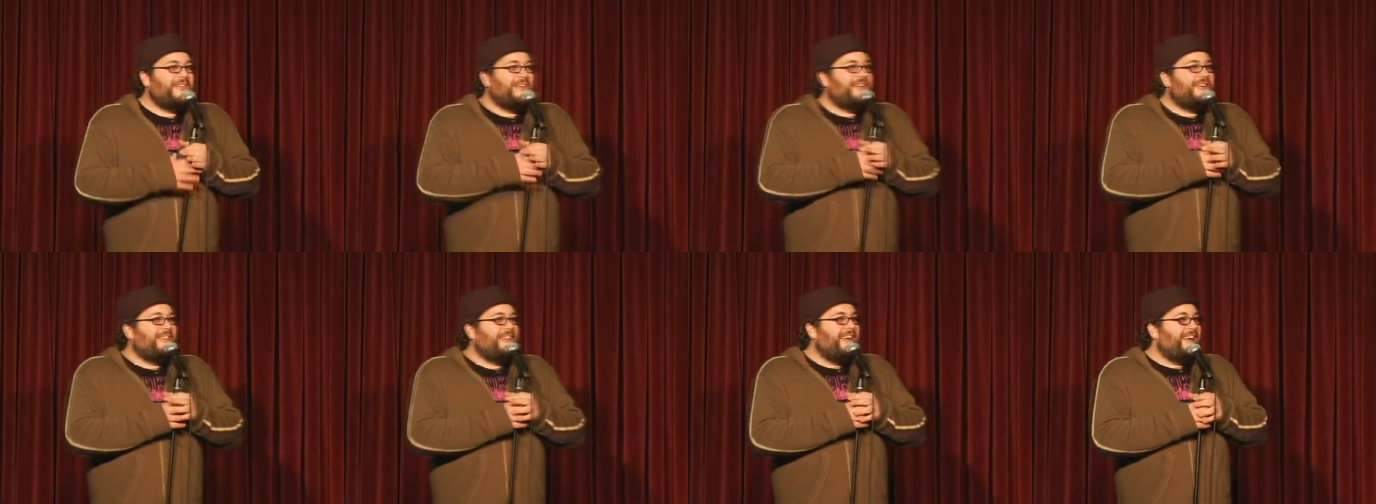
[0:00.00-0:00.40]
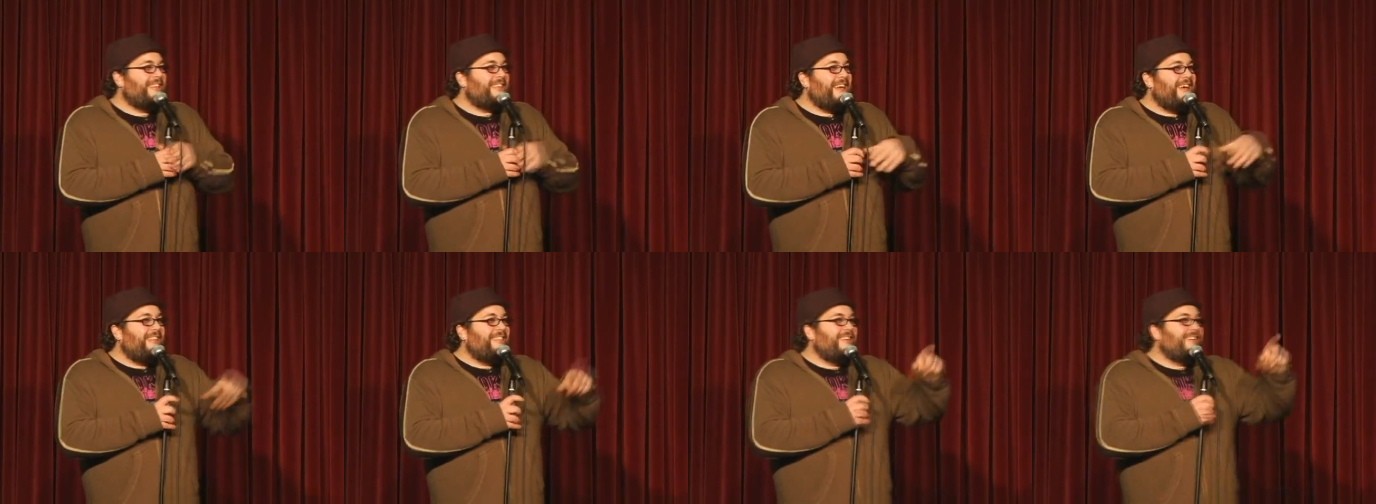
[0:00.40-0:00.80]
if you don't like
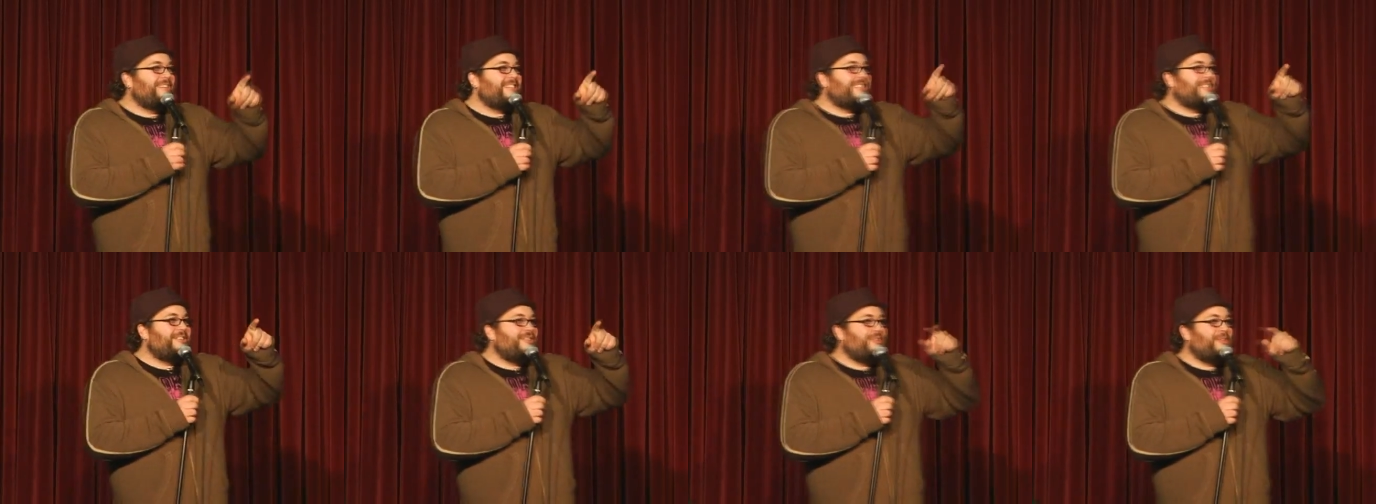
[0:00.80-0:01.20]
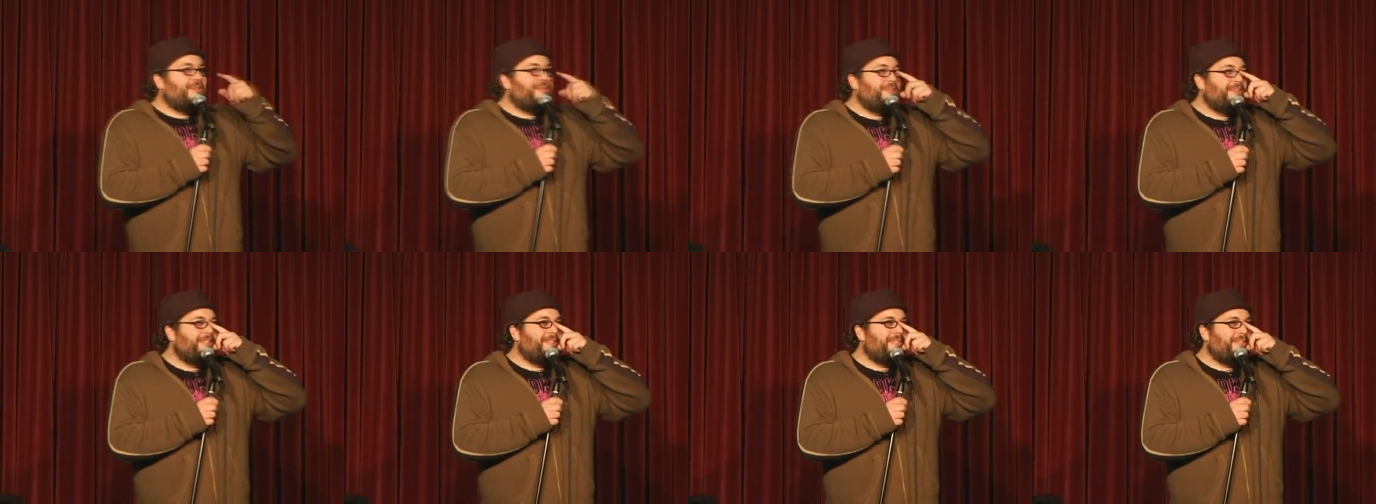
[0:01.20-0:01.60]
that, there's the door,
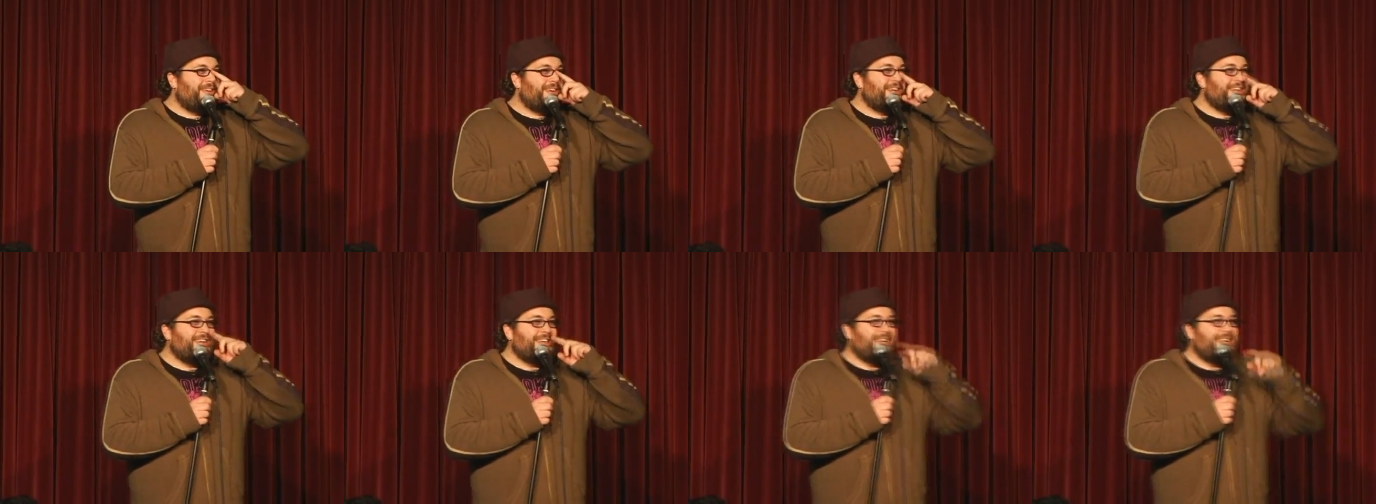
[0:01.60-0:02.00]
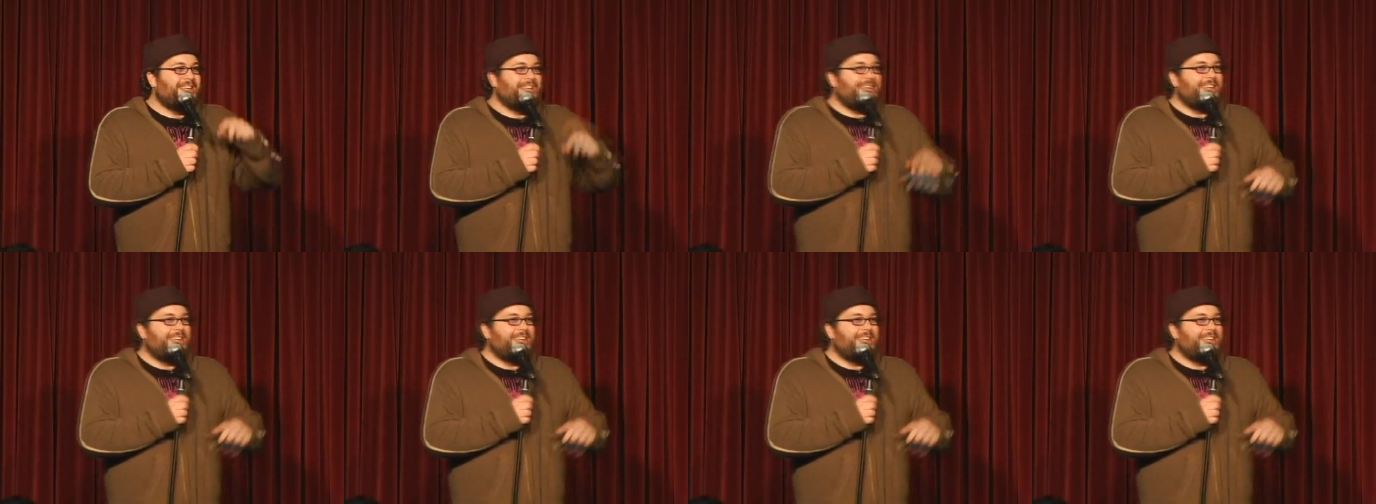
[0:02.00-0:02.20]
motherfucker.